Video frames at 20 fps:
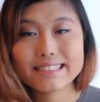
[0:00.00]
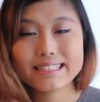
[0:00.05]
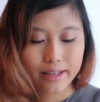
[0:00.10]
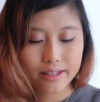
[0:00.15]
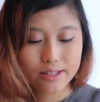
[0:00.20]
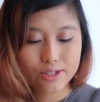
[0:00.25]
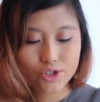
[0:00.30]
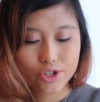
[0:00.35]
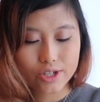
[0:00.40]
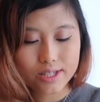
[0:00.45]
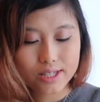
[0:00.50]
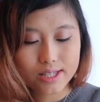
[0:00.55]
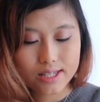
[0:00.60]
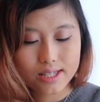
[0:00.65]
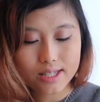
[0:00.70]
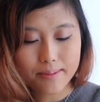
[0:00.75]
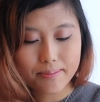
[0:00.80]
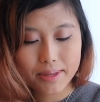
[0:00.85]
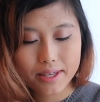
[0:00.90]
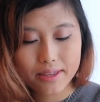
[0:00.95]
it's just
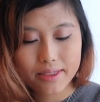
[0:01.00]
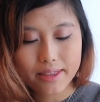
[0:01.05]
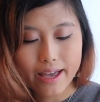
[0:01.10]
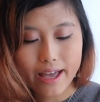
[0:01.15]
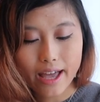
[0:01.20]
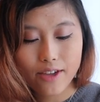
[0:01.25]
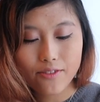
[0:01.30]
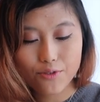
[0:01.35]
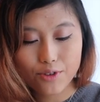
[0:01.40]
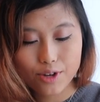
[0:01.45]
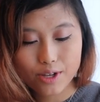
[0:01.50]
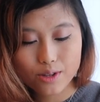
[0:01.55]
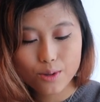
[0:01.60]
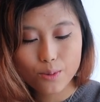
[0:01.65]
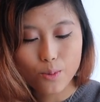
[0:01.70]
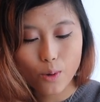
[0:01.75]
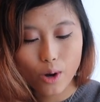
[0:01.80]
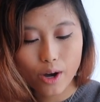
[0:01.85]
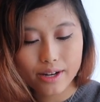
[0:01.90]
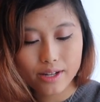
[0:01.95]
something that I've
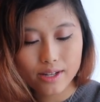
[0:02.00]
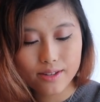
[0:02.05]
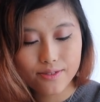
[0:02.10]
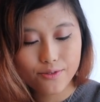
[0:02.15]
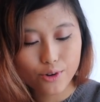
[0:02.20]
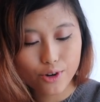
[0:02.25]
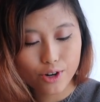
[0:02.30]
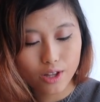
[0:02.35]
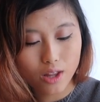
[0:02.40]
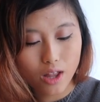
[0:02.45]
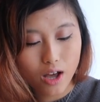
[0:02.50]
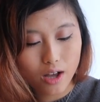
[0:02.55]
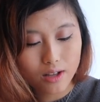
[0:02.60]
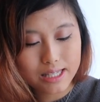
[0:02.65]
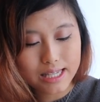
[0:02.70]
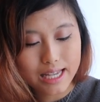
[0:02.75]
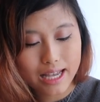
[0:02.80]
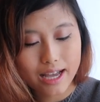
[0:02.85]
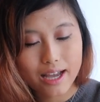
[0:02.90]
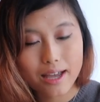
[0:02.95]
really wanted for a long
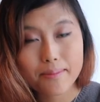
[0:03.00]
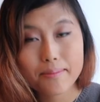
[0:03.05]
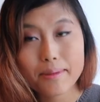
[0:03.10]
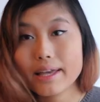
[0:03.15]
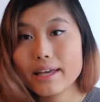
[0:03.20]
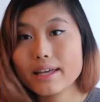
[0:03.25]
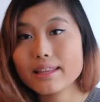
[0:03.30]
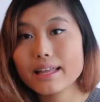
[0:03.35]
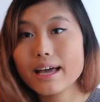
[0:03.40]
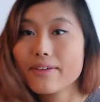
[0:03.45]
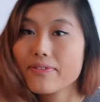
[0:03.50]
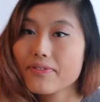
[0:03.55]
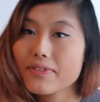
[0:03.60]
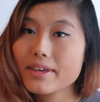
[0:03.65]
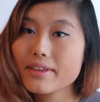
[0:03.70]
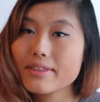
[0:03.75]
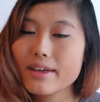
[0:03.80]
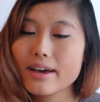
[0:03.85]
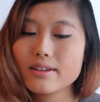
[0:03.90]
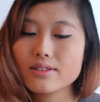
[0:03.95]
time, and I
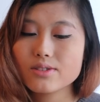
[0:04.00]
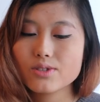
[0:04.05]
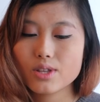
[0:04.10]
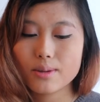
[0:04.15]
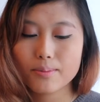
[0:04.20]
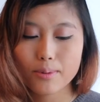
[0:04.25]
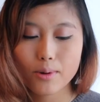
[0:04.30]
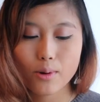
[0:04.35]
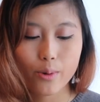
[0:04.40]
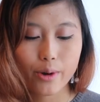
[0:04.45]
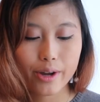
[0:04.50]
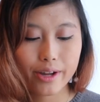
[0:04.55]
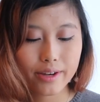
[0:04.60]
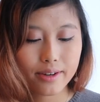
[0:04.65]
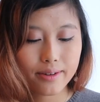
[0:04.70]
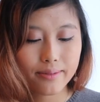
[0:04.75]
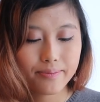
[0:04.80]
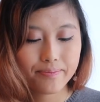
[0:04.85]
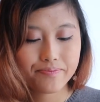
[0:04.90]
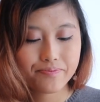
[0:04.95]
think that's the
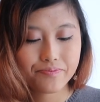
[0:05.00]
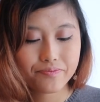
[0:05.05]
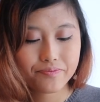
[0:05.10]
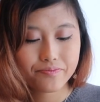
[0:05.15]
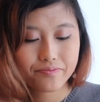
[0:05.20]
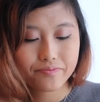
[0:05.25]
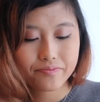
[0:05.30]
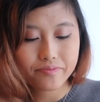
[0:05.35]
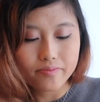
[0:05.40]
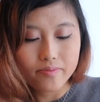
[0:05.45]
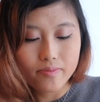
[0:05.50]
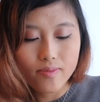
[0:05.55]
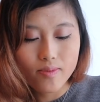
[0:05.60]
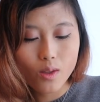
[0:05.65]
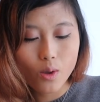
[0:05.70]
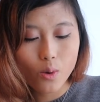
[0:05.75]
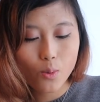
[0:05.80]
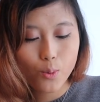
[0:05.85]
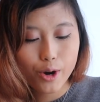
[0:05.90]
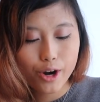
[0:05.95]
point
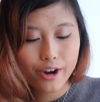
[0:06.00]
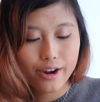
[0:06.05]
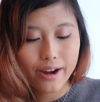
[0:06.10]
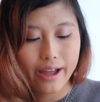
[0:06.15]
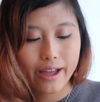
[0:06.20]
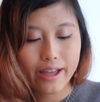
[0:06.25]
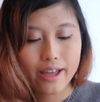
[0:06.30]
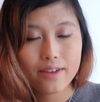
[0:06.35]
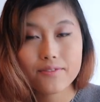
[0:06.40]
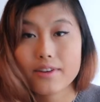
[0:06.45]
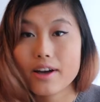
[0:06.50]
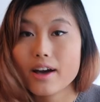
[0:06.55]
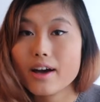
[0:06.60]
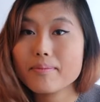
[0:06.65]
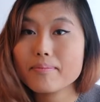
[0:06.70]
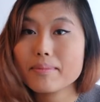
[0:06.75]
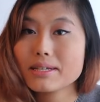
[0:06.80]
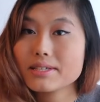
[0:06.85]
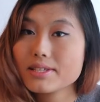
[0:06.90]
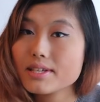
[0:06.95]
where I have
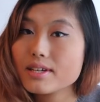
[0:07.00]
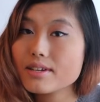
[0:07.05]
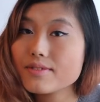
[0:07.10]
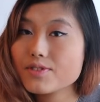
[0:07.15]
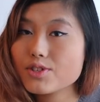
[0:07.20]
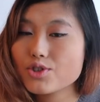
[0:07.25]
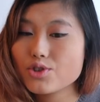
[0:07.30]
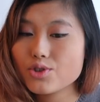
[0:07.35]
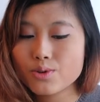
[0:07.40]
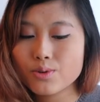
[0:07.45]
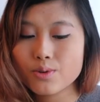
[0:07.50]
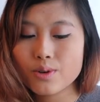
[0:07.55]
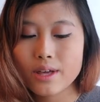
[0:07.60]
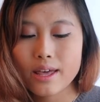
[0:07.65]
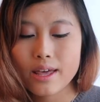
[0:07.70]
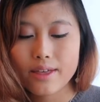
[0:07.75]
gotten myself to.